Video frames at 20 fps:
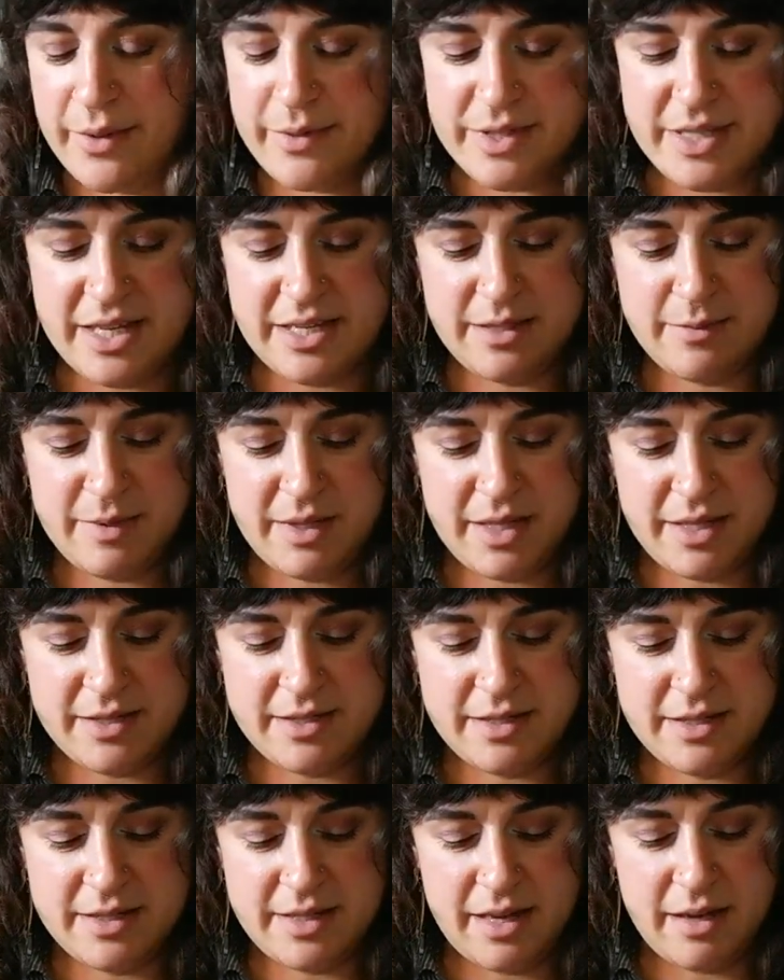Had something
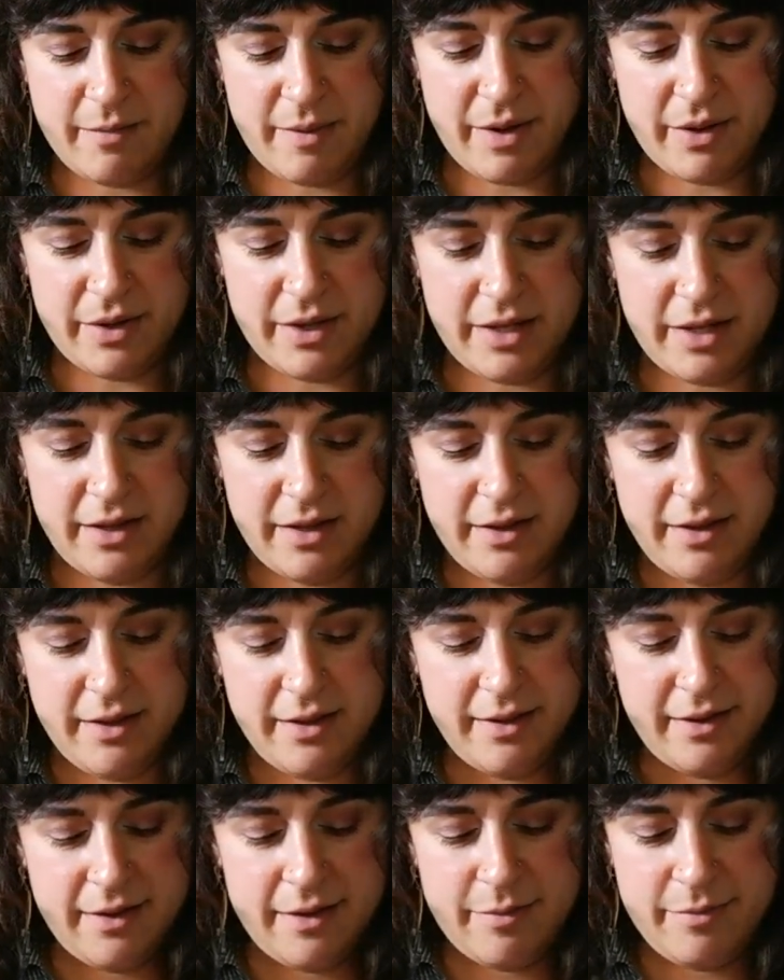else to say about it.
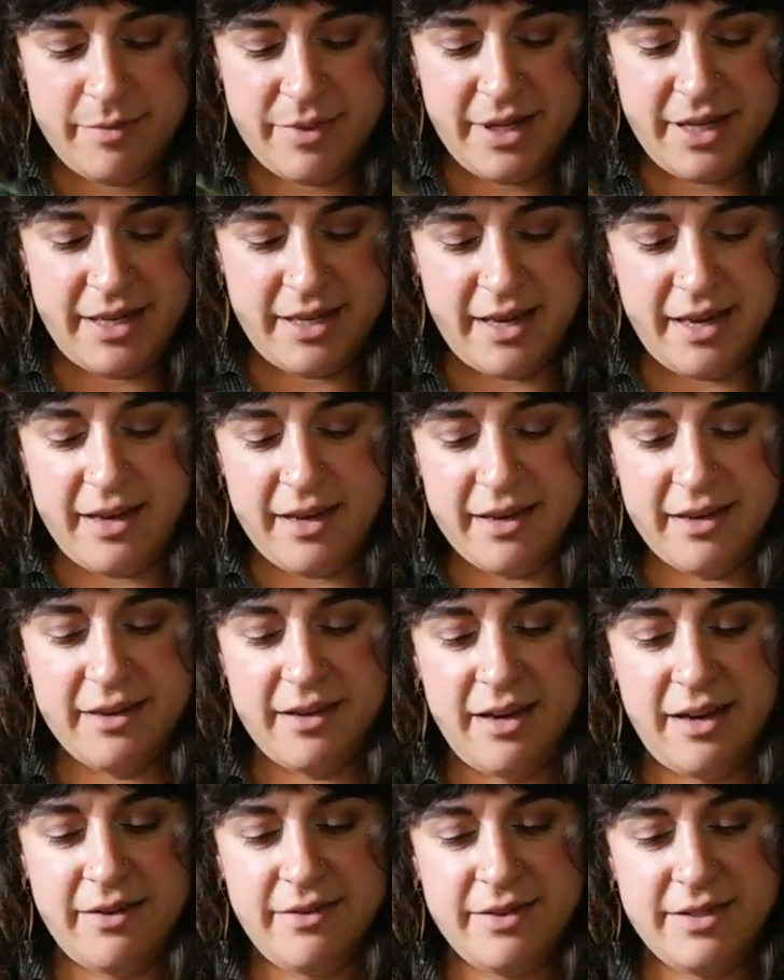But yeah,
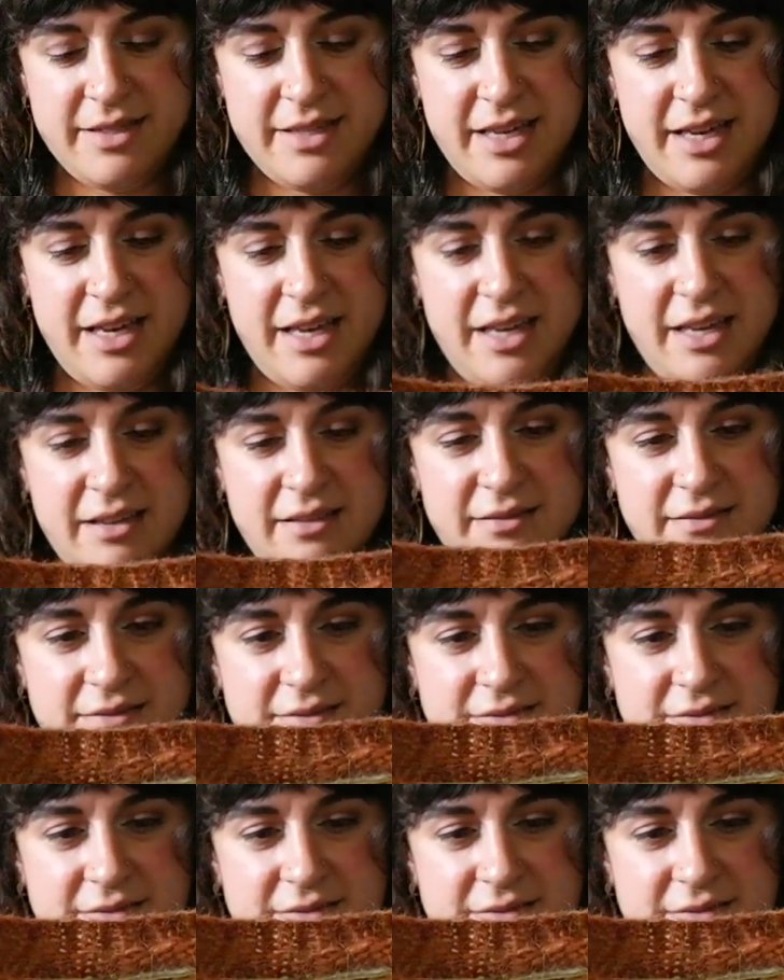I would say